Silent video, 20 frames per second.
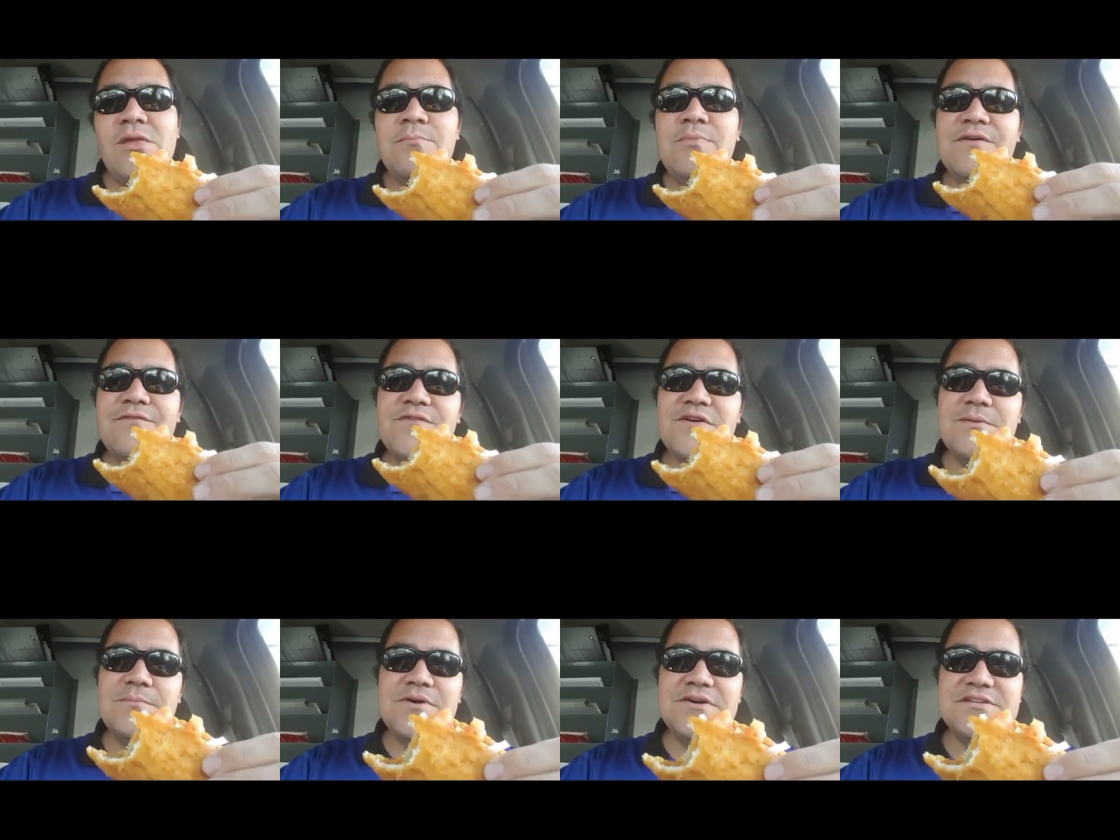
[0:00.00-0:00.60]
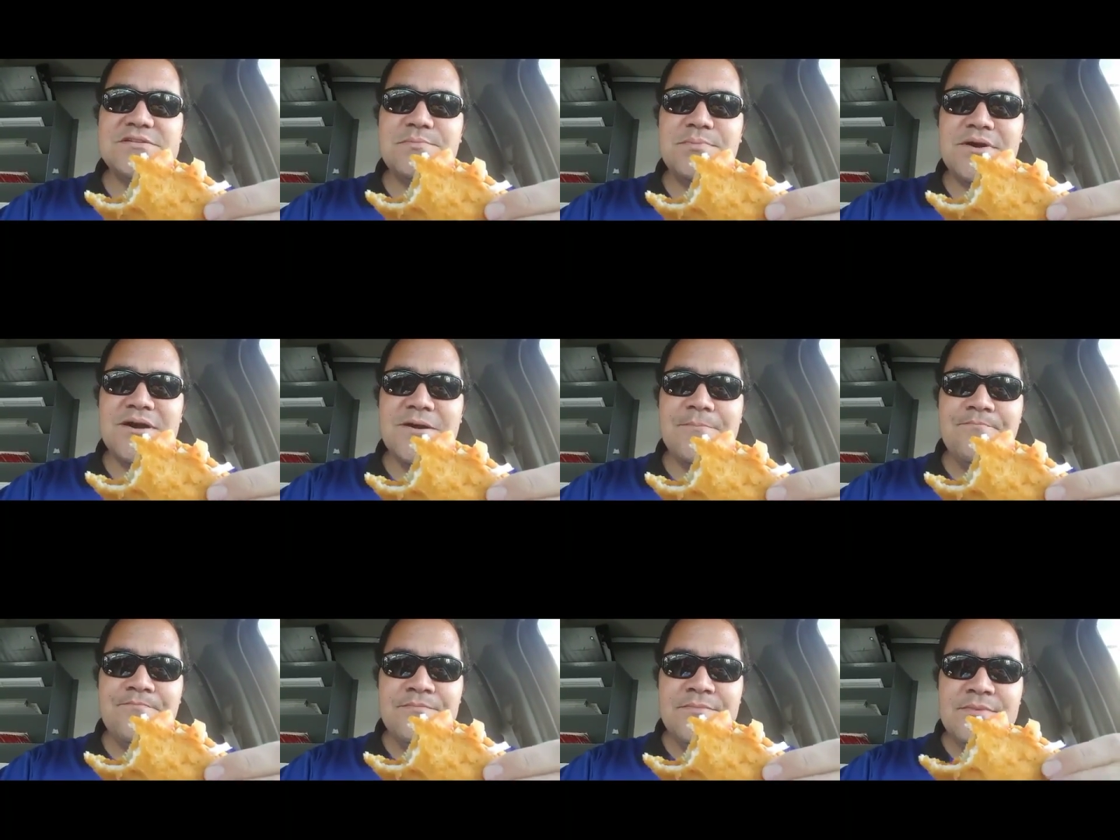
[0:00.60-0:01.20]
But for the most
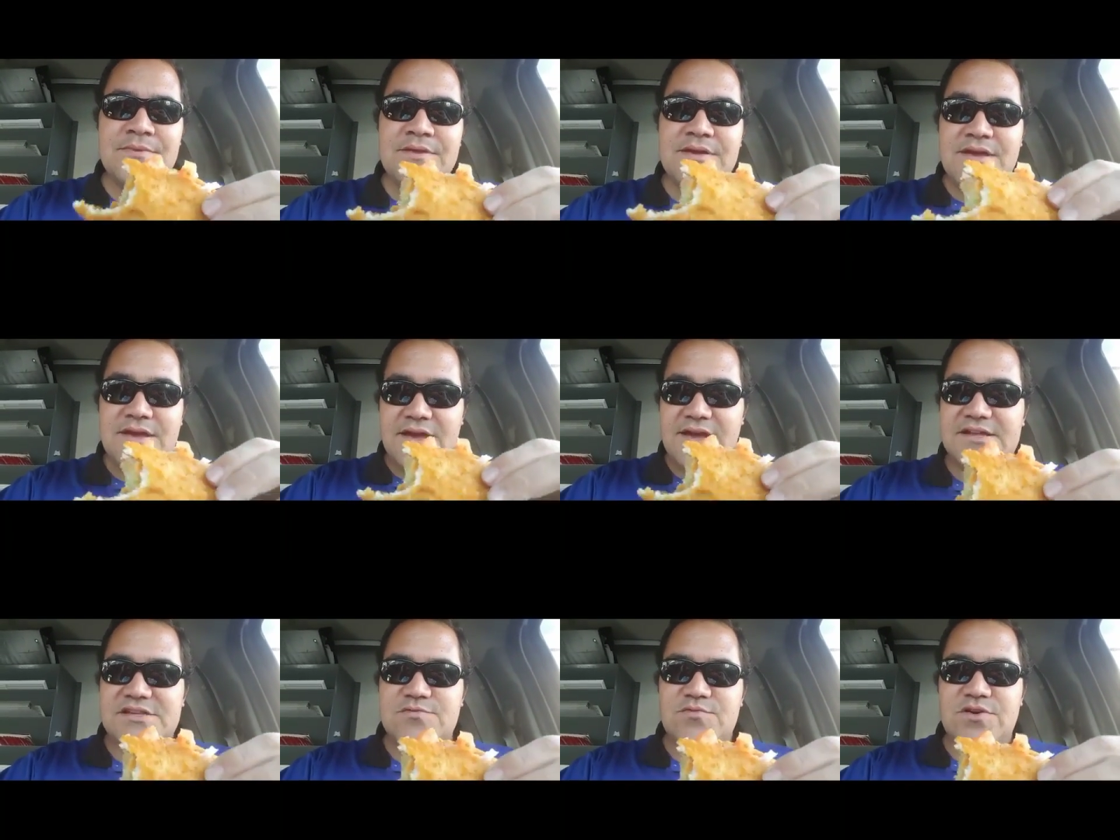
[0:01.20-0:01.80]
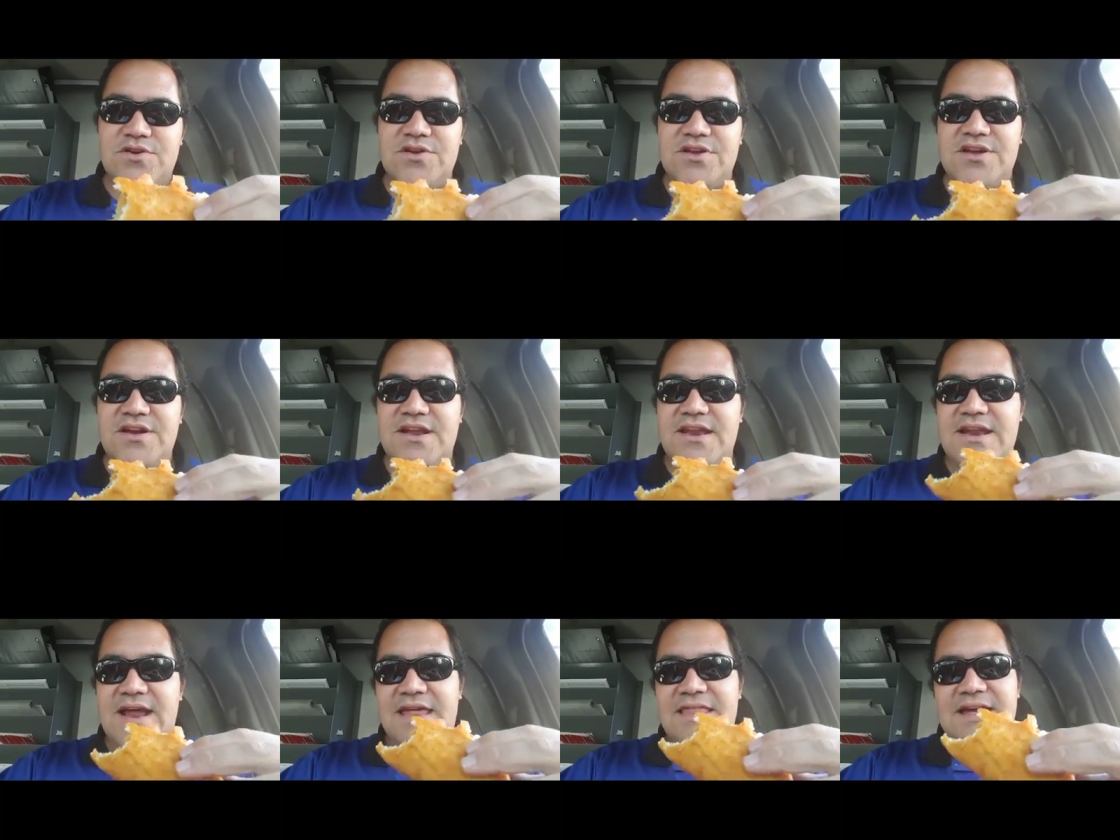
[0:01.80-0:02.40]
part, it's real
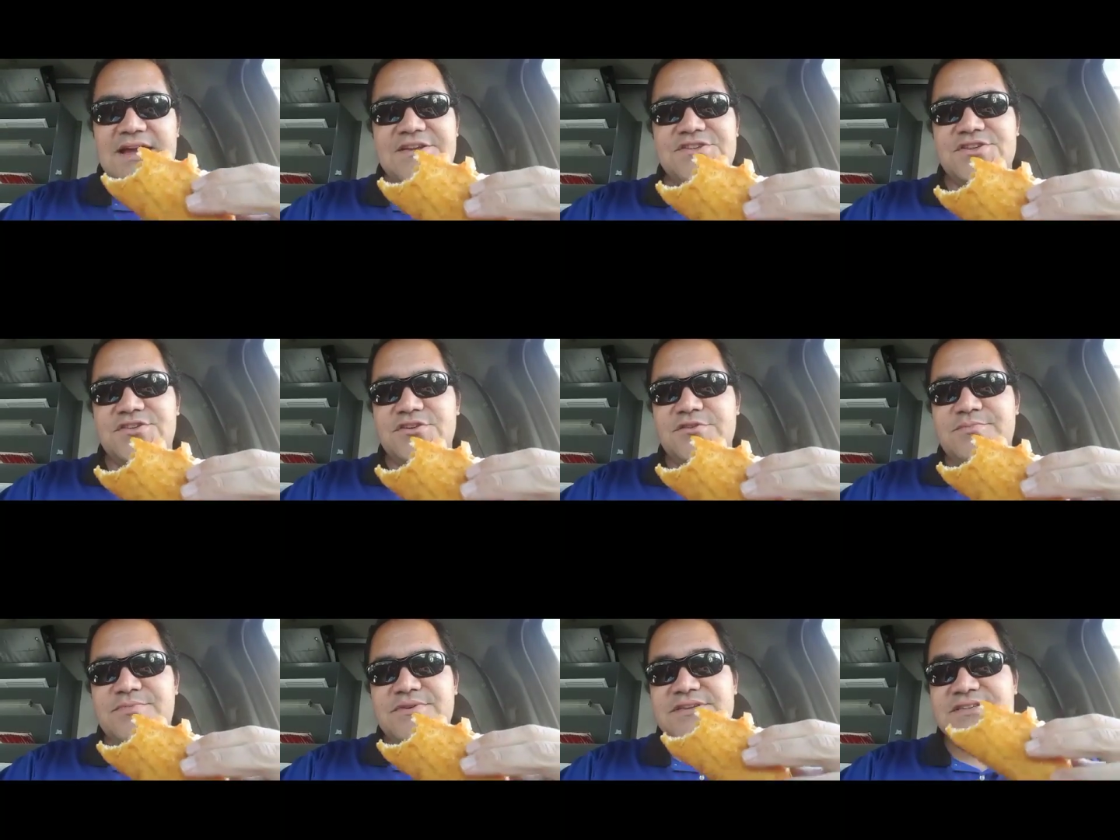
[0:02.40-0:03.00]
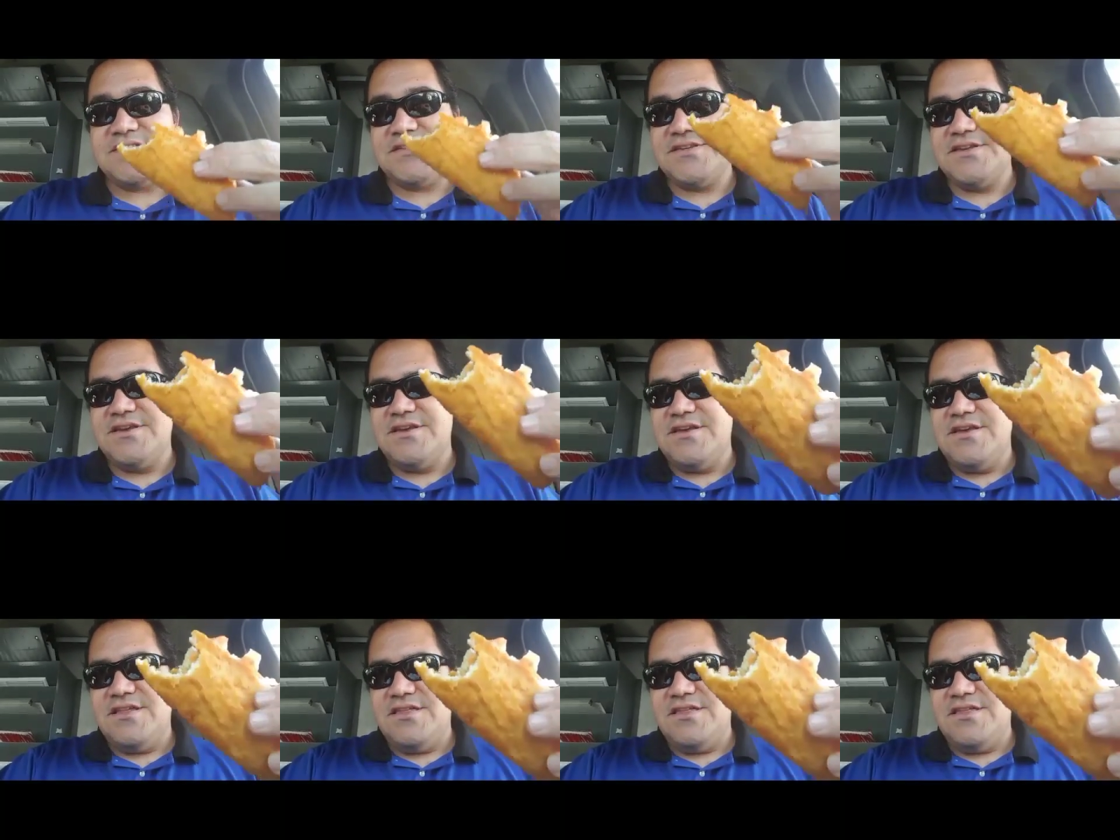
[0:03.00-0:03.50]
good. And I like chalupas.